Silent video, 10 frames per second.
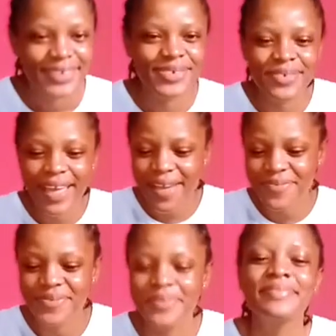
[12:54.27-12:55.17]
so we have
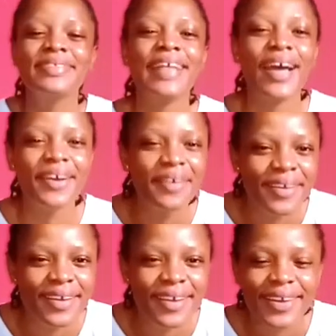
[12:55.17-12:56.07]
from now
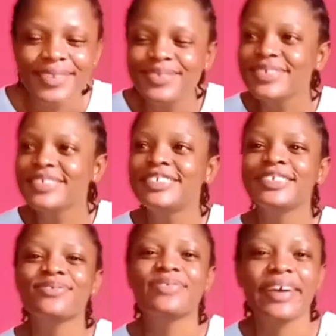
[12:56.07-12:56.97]
to
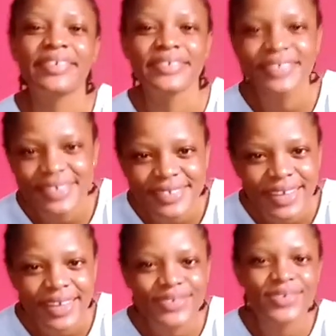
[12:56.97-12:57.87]
January
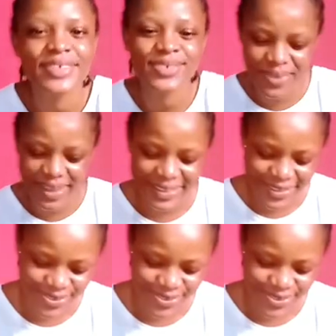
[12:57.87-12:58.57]
to hit 1k